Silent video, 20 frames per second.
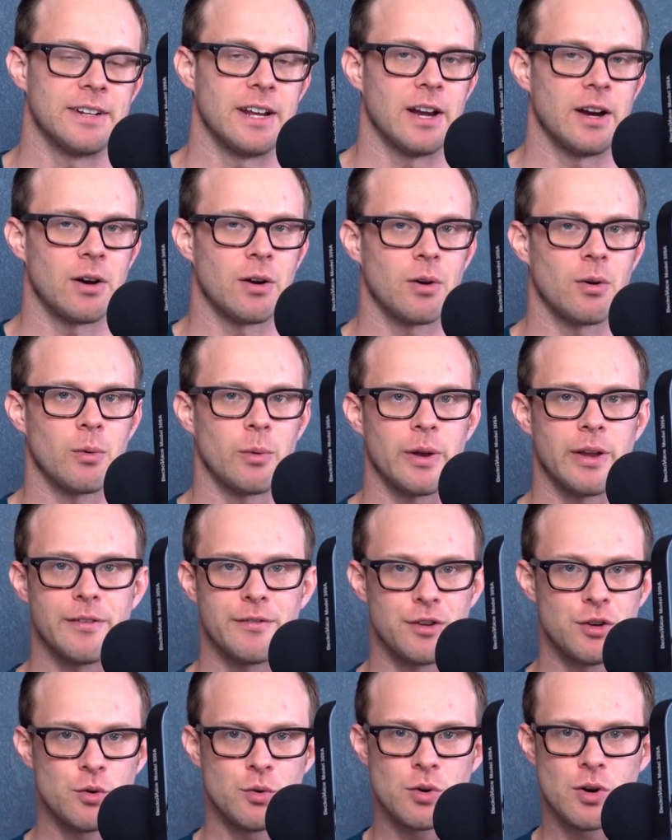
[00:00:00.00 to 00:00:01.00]
Now,
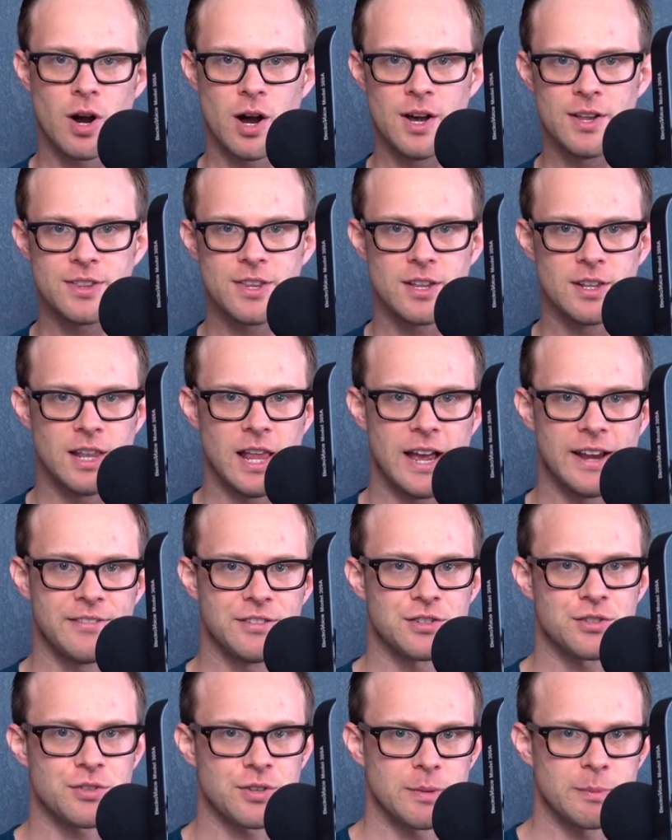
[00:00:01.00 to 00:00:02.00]
if you caught the
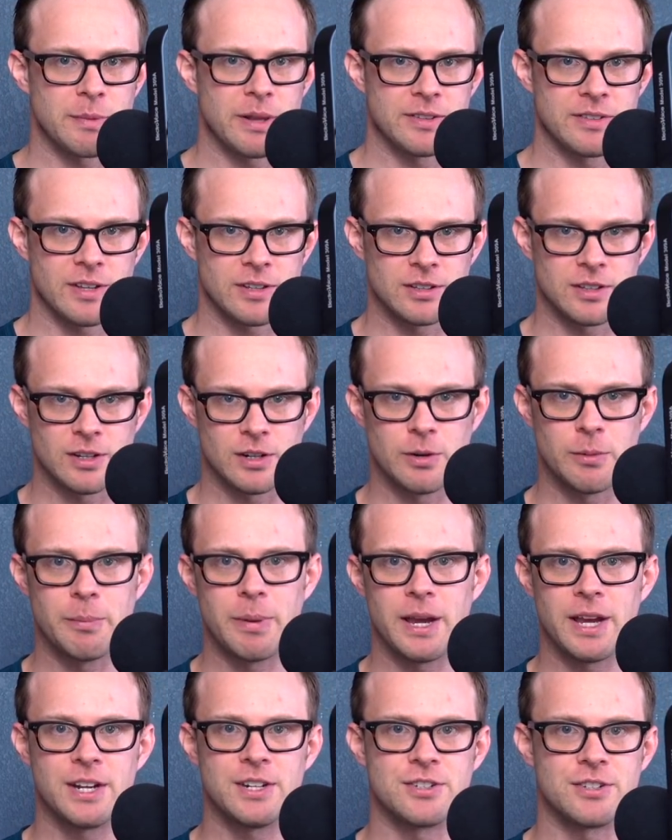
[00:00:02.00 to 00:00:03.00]
live stream that's on the
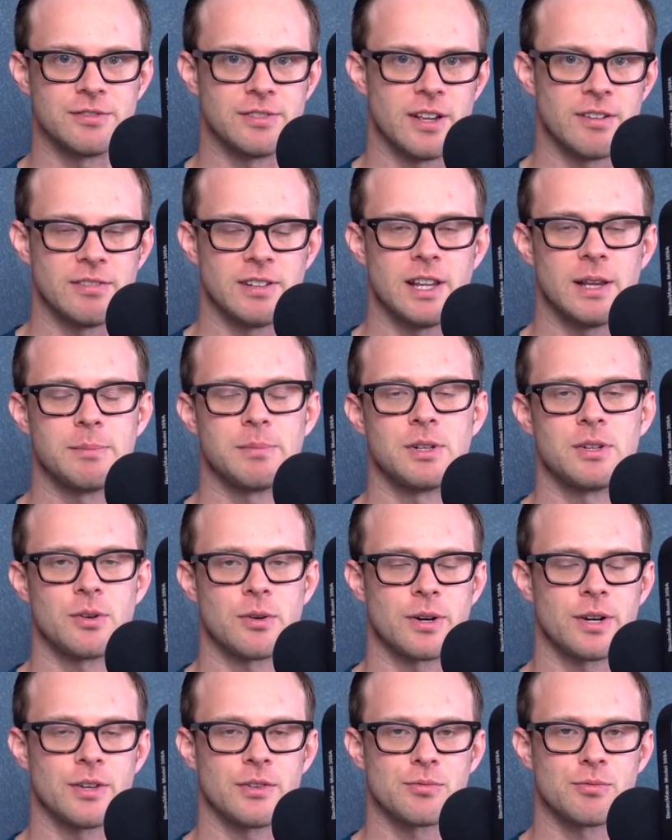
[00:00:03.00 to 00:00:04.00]
homepage of Level Up
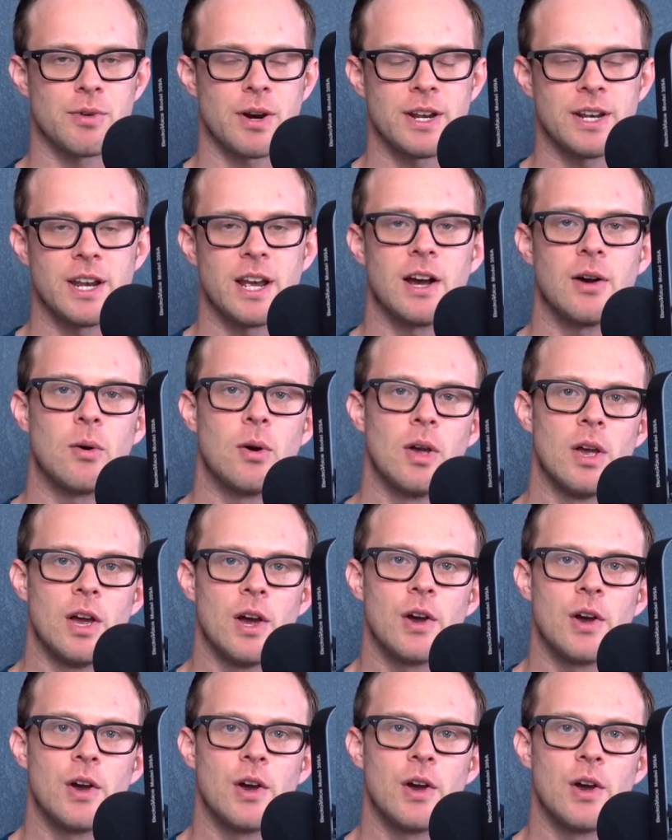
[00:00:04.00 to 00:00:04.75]
Tutorials right now,